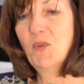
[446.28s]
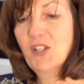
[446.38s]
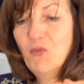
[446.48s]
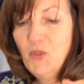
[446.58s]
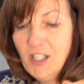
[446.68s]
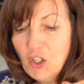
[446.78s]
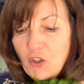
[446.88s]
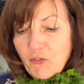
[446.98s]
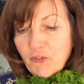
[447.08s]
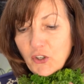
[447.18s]
which are really
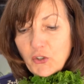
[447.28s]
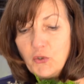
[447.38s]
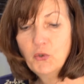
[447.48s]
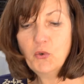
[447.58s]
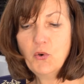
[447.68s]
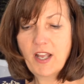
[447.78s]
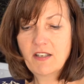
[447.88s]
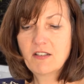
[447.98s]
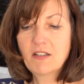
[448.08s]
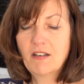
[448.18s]
good for you
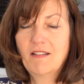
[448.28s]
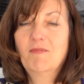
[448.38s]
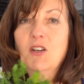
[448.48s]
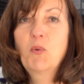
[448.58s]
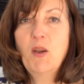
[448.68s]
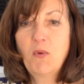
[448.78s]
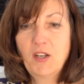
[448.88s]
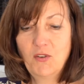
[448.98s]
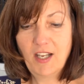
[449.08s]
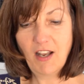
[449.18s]
and a great way
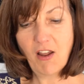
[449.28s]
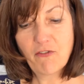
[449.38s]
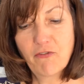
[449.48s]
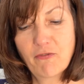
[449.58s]
to get a lot of